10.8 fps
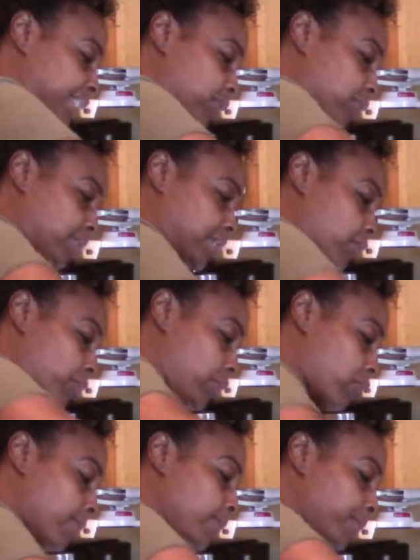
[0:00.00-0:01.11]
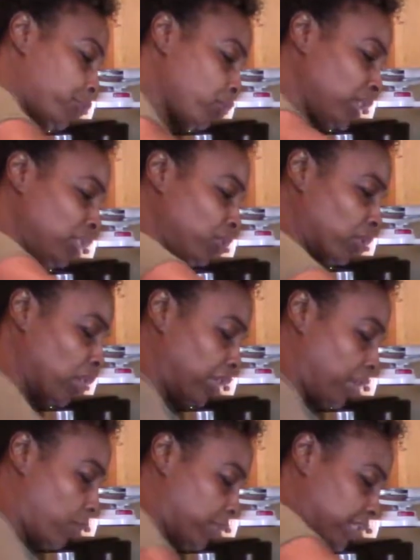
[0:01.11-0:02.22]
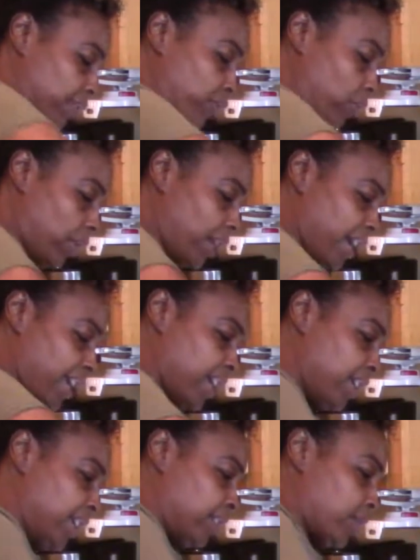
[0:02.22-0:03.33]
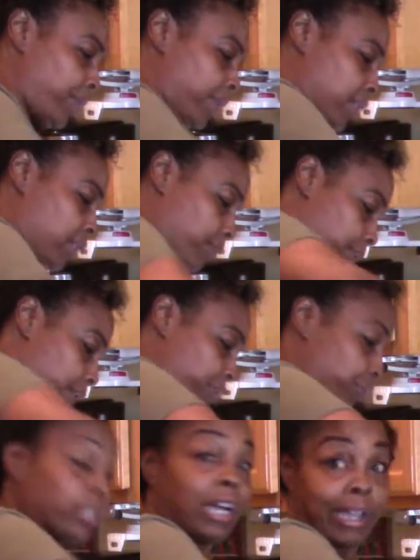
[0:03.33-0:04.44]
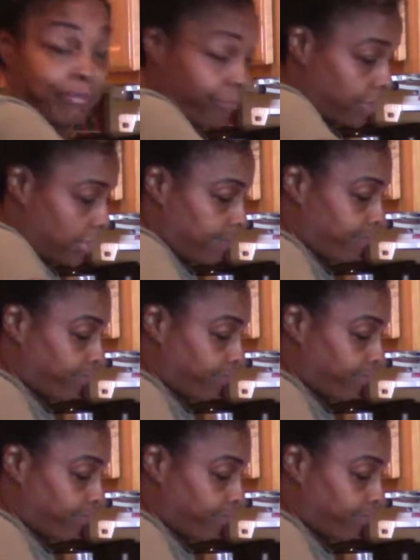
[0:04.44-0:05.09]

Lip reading: so it's not really clumpy, but you can do it all at once if you like, depending upon your time frame.